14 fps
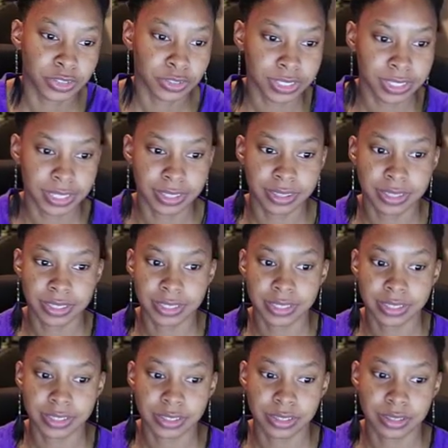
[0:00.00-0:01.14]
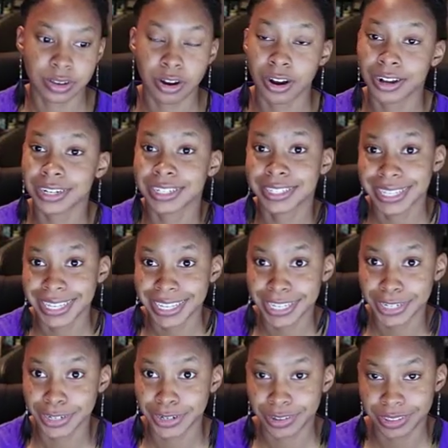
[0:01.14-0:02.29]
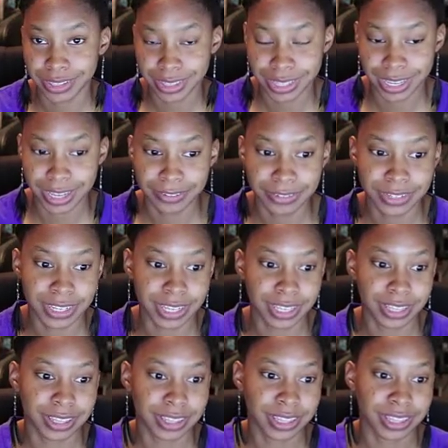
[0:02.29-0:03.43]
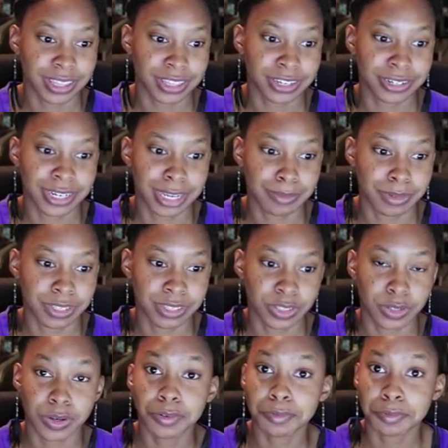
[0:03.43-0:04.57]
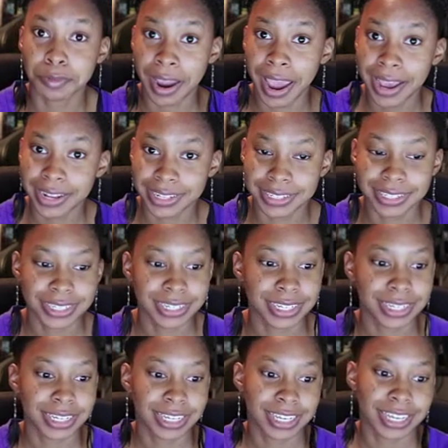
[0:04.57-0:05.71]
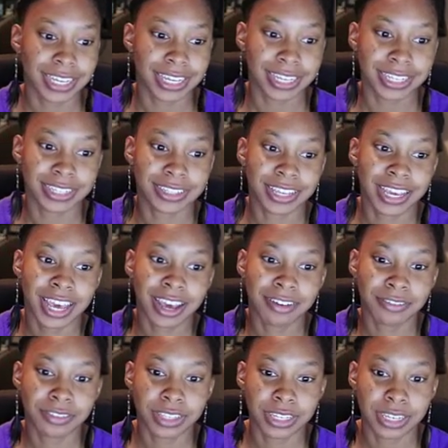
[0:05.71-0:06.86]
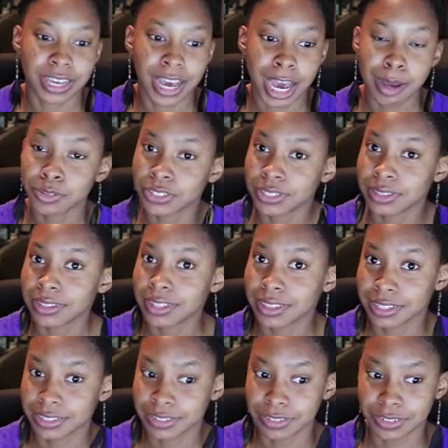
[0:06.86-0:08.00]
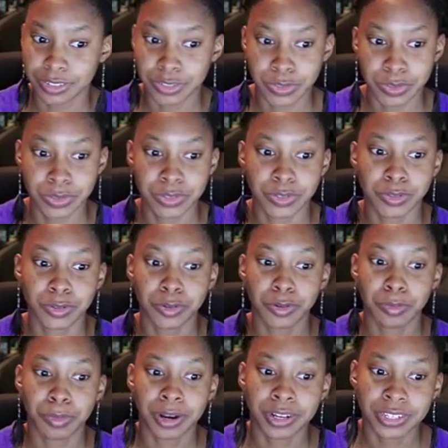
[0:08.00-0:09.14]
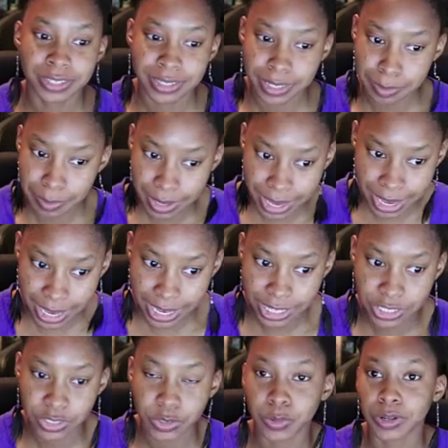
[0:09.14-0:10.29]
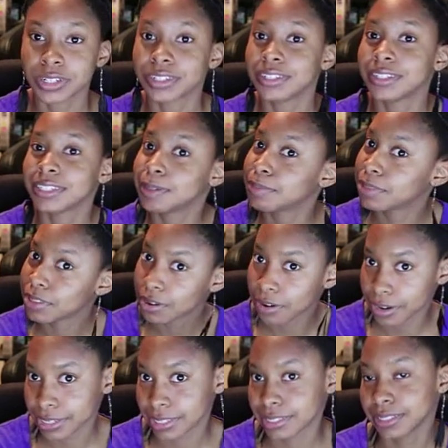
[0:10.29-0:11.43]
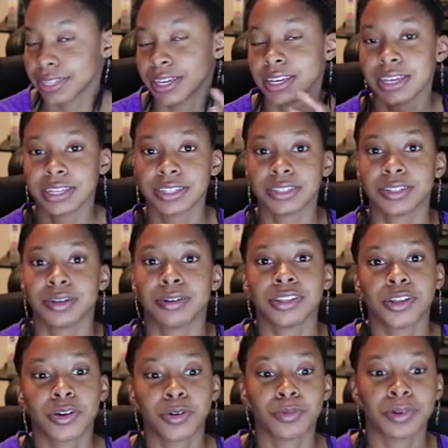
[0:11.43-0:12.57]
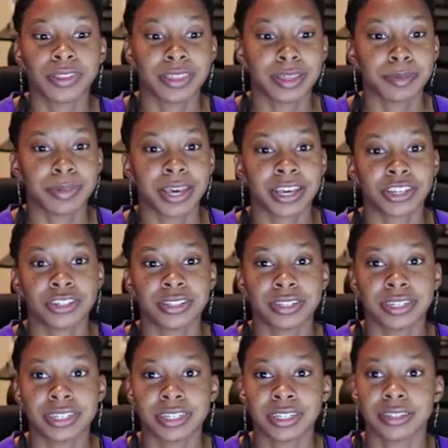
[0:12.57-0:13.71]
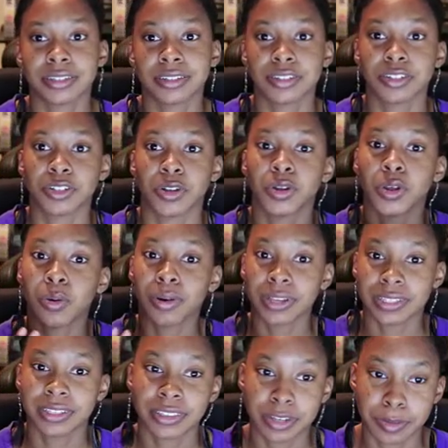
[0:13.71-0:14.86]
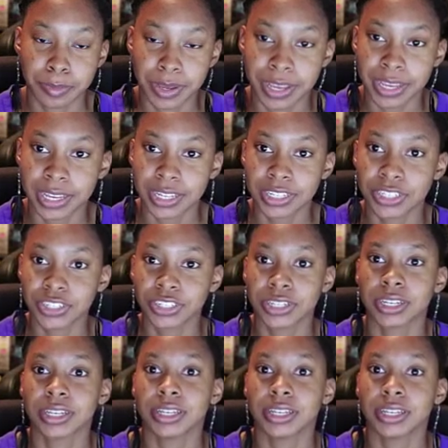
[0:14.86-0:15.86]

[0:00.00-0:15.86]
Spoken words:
you see this artist here on the left, and their name is Rack, and they have the option, the listeners do, to purchase a badge or to tip the artist. So along with them actually, going to their page